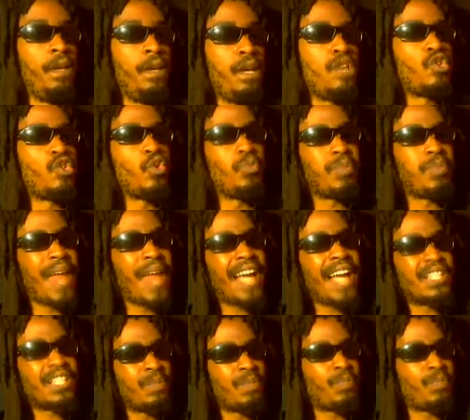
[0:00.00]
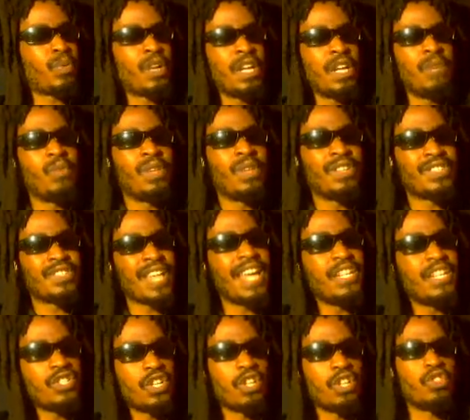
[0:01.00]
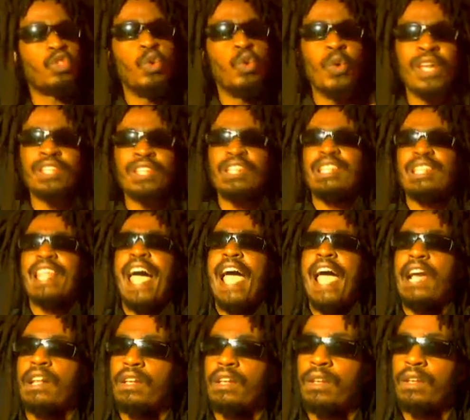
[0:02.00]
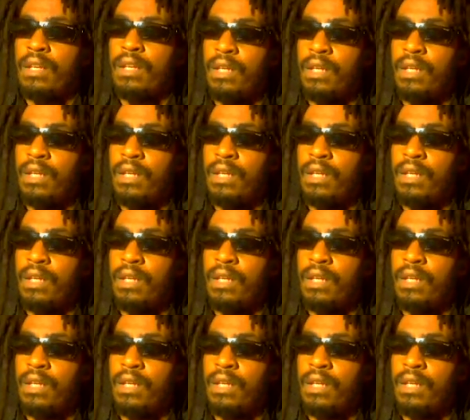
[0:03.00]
into black supreme realization through intellect.